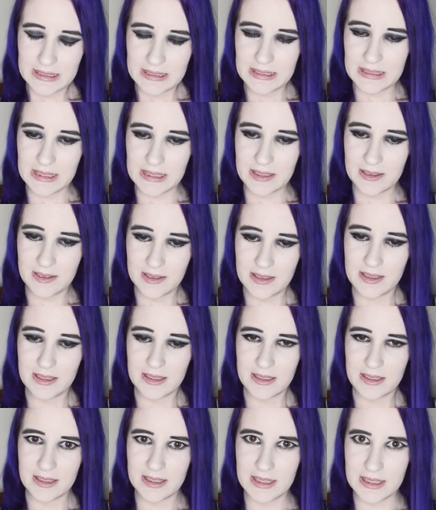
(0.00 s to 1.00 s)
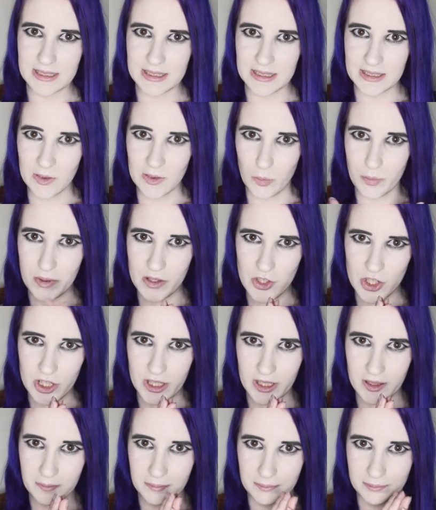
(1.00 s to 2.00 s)
Yeah, this is gonna be a
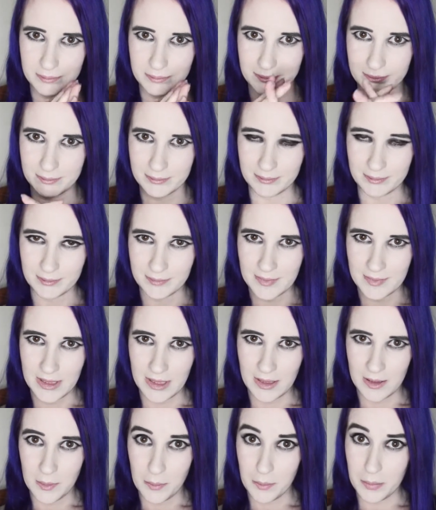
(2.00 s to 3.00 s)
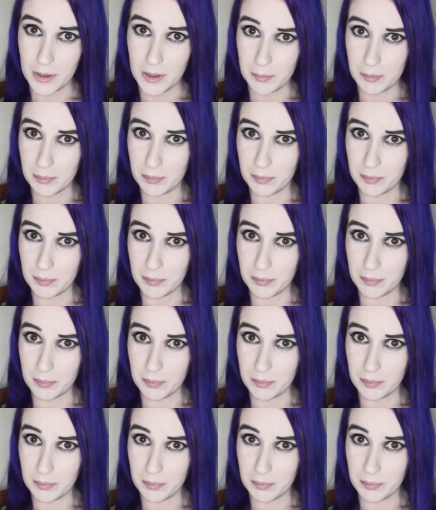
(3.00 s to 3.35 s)
journey. But